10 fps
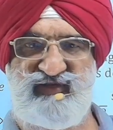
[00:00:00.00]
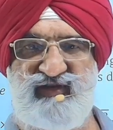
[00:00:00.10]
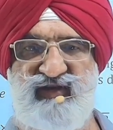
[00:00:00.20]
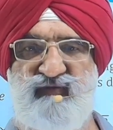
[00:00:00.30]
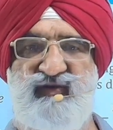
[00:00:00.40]

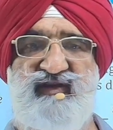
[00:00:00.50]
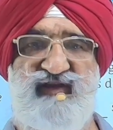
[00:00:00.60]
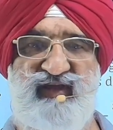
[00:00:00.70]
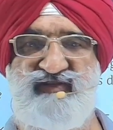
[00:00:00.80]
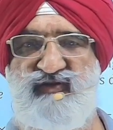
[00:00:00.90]
ray will
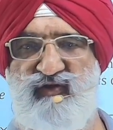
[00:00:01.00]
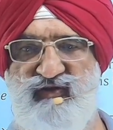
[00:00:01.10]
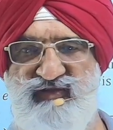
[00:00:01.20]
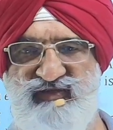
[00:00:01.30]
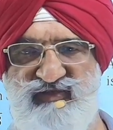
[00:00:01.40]
graze
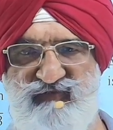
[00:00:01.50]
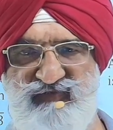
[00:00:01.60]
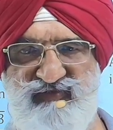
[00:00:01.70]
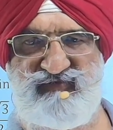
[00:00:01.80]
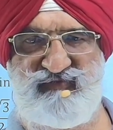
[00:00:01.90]
along the
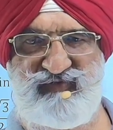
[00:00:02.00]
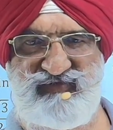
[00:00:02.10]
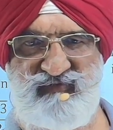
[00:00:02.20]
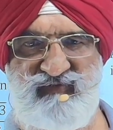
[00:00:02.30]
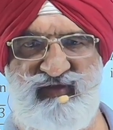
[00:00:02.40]
surface of the
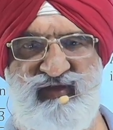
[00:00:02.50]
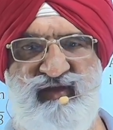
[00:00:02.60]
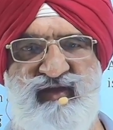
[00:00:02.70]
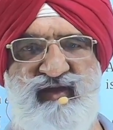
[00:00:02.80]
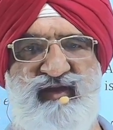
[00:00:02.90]
prism,
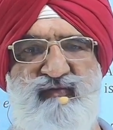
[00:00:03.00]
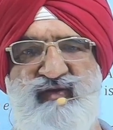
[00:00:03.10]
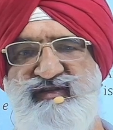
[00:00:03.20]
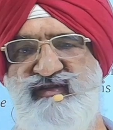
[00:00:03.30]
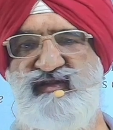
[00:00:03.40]
in
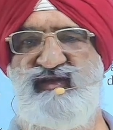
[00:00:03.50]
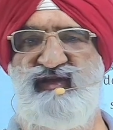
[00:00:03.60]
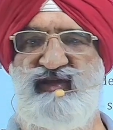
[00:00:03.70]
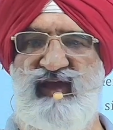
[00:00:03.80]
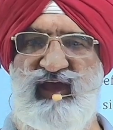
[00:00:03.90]
which
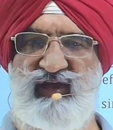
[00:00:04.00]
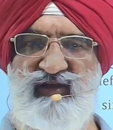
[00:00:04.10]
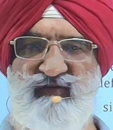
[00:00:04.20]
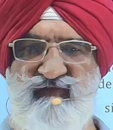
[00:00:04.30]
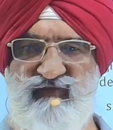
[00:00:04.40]
the angle
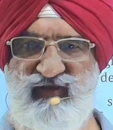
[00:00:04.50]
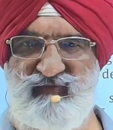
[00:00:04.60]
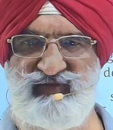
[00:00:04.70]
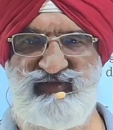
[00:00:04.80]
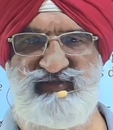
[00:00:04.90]
of
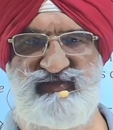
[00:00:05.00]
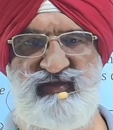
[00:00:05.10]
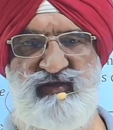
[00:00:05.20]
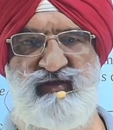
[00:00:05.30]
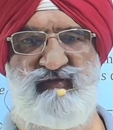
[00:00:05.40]
emergence
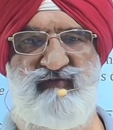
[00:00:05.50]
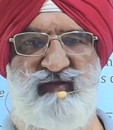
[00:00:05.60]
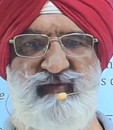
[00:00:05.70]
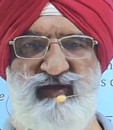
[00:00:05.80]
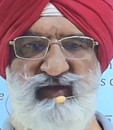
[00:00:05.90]
will
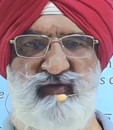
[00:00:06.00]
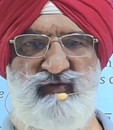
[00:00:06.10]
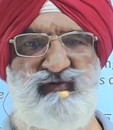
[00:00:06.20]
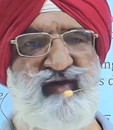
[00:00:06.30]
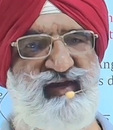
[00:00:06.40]
be equal
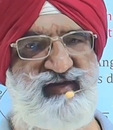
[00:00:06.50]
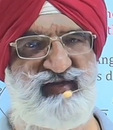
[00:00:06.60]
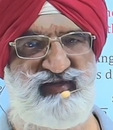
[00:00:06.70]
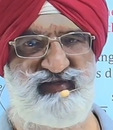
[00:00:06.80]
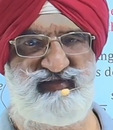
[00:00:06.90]
to 90
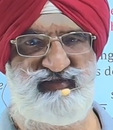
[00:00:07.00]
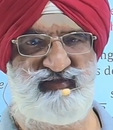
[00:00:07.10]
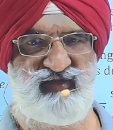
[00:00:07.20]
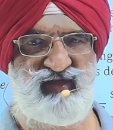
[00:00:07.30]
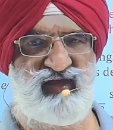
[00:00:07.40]
degrees,
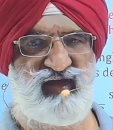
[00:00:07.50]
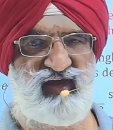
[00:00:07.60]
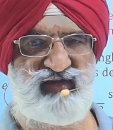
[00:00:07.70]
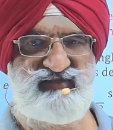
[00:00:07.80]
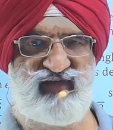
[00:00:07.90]

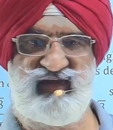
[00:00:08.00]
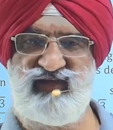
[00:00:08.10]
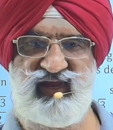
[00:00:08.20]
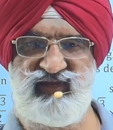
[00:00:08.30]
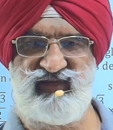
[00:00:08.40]
and sin
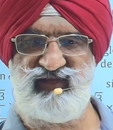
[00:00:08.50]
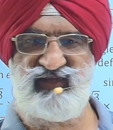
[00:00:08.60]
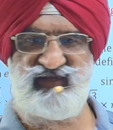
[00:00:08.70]
90 is